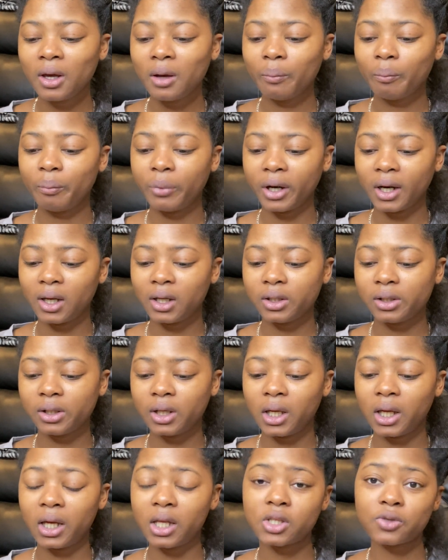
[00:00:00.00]
but
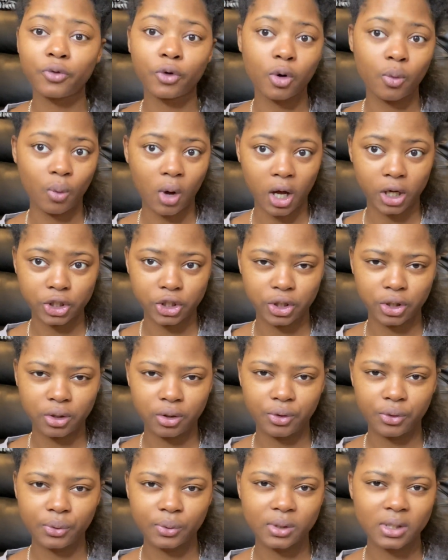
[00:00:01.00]
it's for wash and
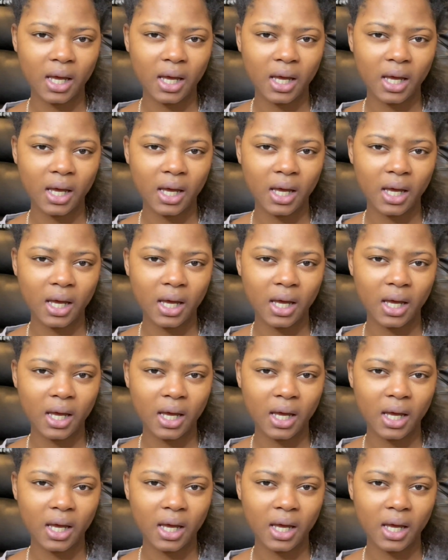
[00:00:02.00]
goes.